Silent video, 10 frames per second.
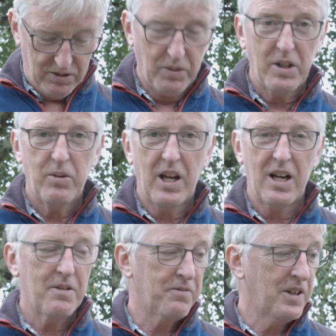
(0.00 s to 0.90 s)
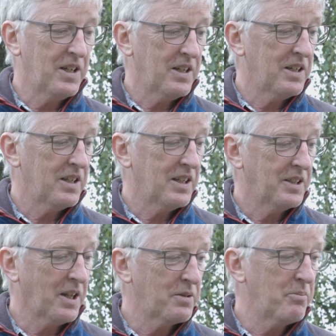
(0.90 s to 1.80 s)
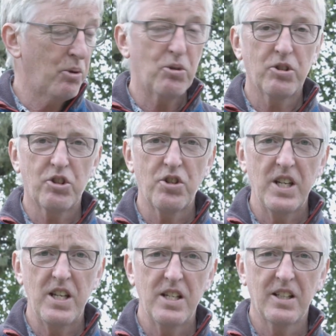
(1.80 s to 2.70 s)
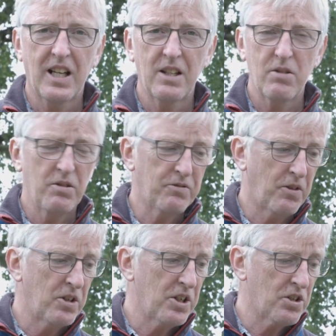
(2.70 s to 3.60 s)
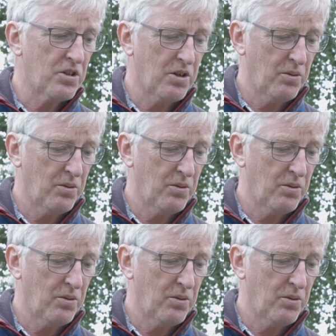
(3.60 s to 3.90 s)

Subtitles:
So here we have another important tree in the Caledonian forest,